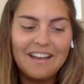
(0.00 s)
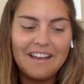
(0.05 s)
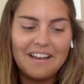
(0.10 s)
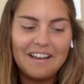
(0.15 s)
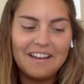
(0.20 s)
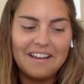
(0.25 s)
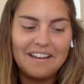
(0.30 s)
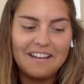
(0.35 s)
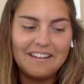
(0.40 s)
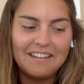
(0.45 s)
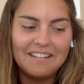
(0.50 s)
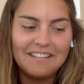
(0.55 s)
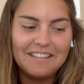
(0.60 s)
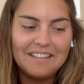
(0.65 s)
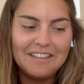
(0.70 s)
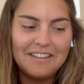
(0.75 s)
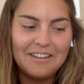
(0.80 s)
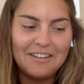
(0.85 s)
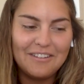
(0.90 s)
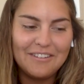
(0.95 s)
uh,
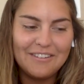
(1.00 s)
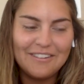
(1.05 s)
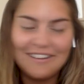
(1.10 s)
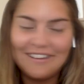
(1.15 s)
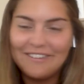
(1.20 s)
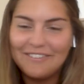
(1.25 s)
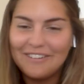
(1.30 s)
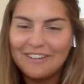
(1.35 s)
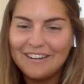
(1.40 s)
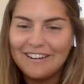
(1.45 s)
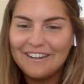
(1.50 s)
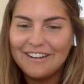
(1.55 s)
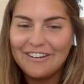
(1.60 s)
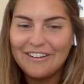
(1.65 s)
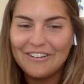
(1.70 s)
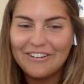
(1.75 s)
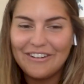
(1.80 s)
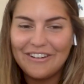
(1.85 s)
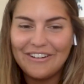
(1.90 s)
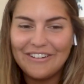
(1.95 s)
you know they're getting ready to
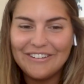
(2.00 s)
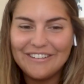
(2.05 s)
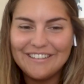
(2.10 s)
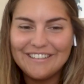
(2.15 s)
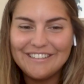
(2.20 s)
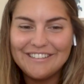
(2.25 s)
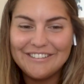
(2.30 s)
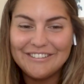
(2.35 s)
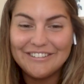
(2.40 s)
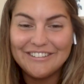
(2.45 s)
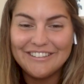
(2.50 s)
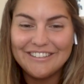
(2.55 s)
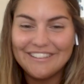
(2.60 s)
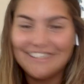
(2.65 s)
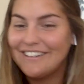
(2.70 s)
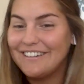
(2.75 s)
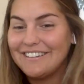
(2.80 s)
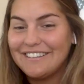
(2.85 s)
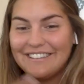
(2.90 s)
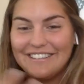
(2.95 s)
go to college or
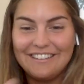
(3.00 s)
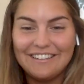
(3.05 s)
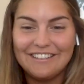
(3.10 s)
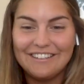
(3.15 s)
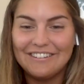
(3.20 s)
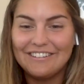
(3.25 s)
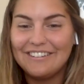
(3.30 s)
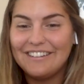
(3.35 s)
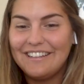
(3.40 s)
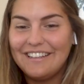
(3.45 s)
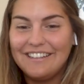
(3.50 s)
they're you're